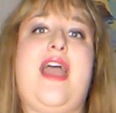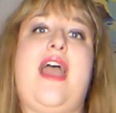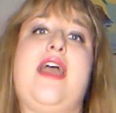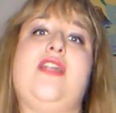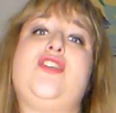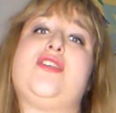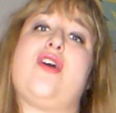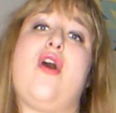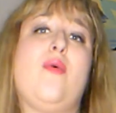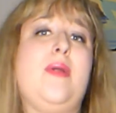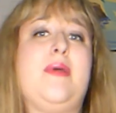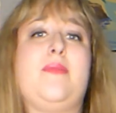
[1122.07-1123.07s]
And just all
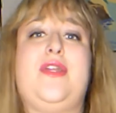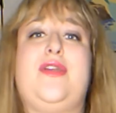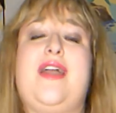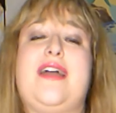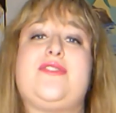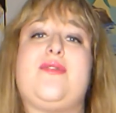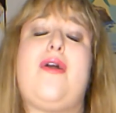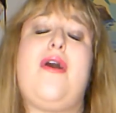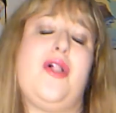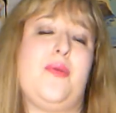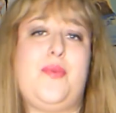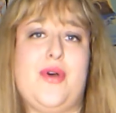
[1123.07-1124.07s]
remember, you guys are
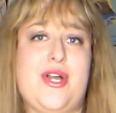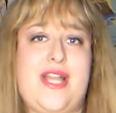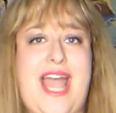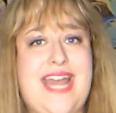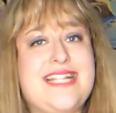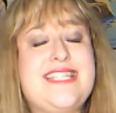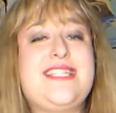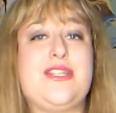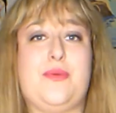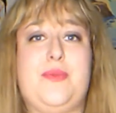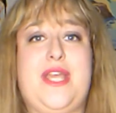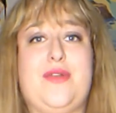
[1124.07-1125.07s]
all a book and it's
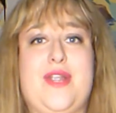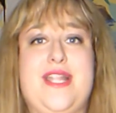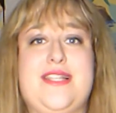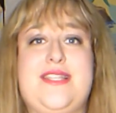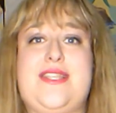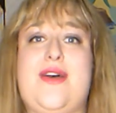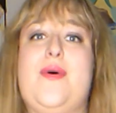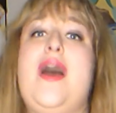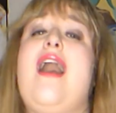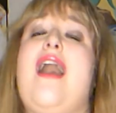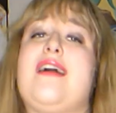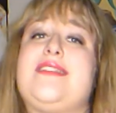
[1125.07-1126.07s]
still being written. So
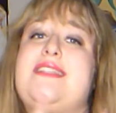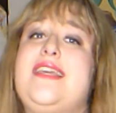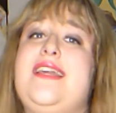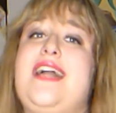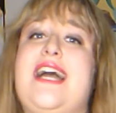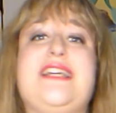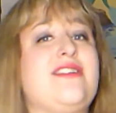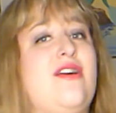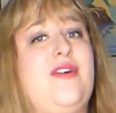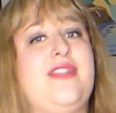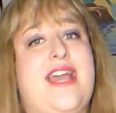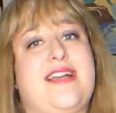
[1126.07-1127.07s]
I'll see you guys
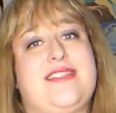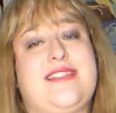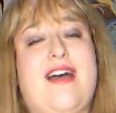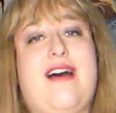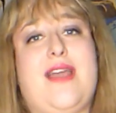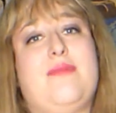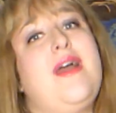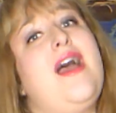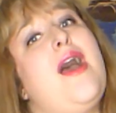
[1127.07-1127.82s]
all next time.